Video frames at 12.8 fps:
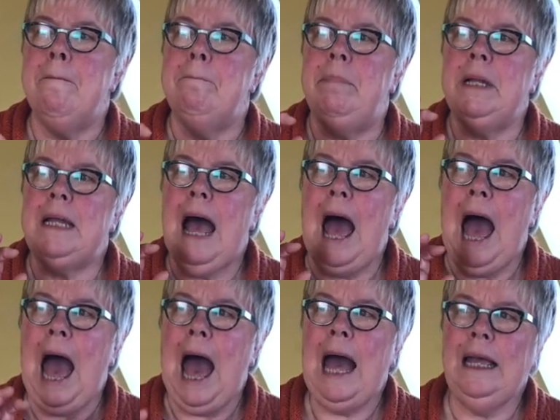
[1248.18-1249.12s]
But
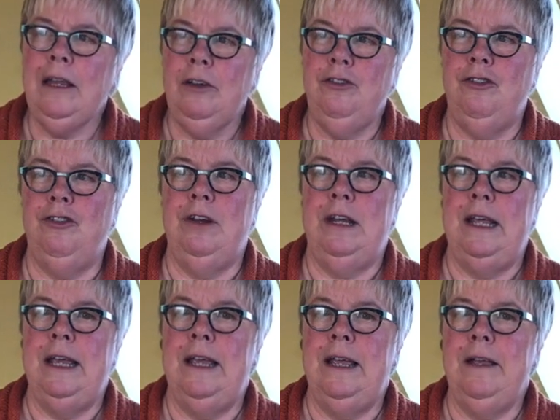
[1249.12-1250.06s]

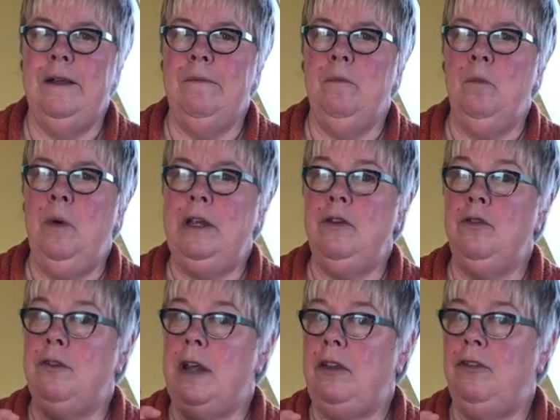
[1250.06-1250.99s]
actually, when you
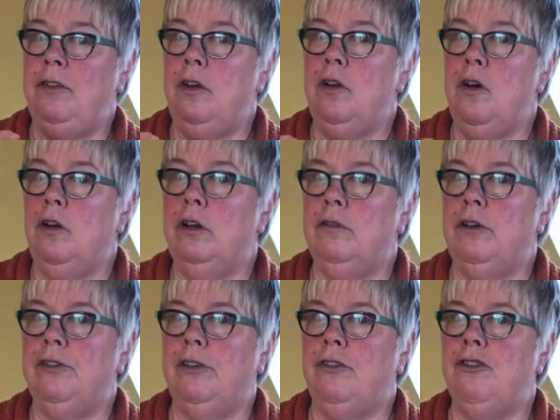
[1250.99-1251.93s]
taste an
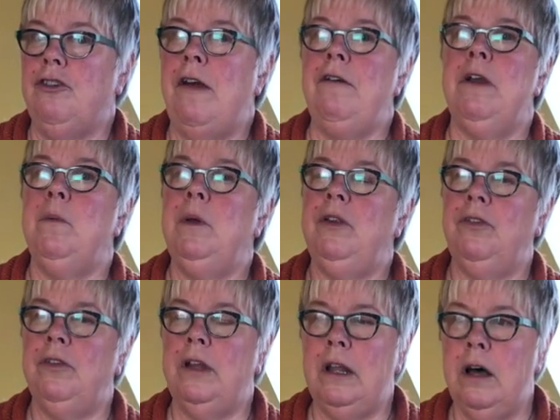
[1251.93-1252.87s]
Oloroso sherry with
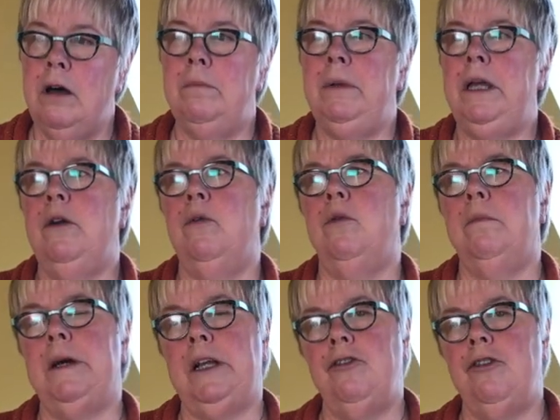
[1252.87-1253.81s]
salami or
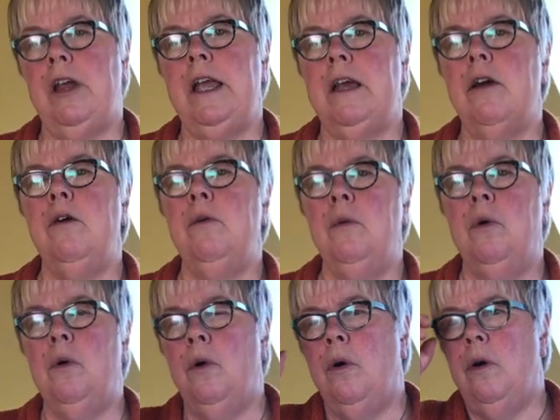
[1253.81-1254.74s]
manchego
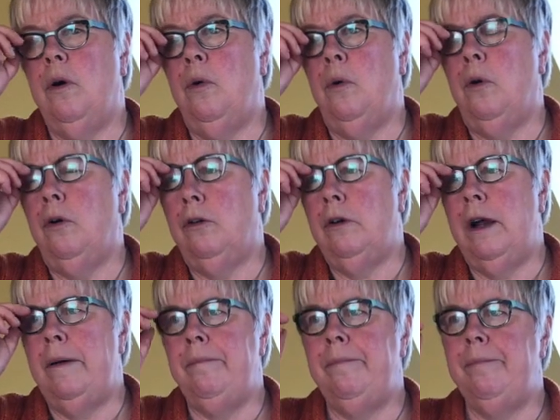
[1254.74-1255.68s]
or
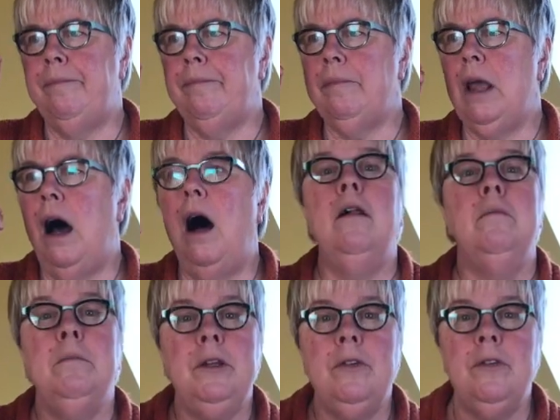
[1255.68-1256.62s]

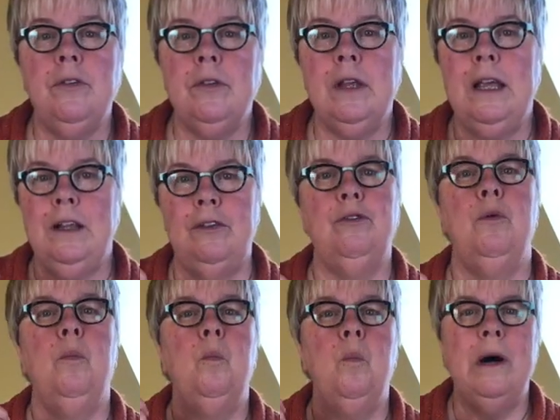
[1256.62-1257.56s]
almonds,
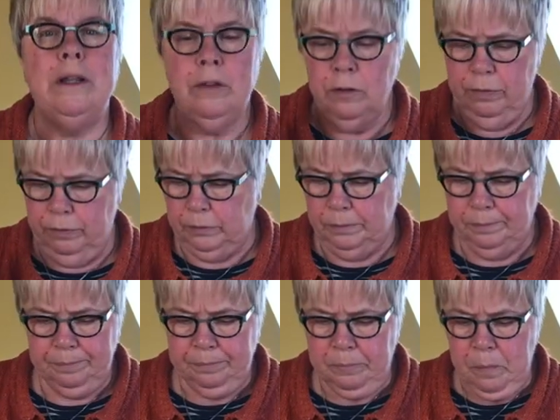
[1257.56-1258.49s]
it's wonderful.
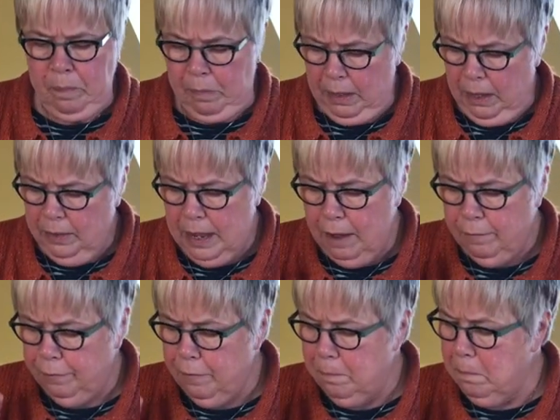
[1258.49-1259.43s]
Now
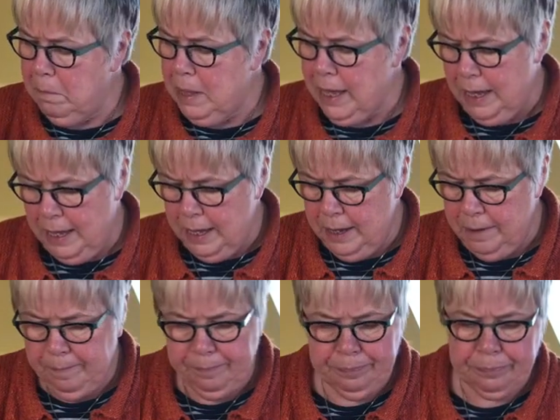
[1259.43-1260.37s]
for
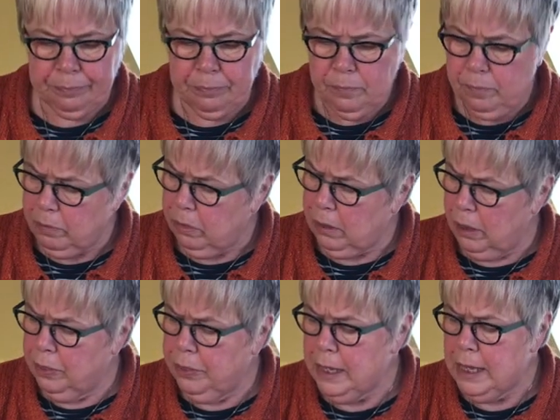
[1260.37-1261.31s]
me,
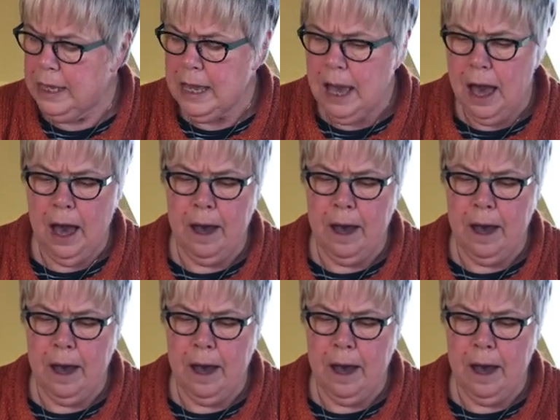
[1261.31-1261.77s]
the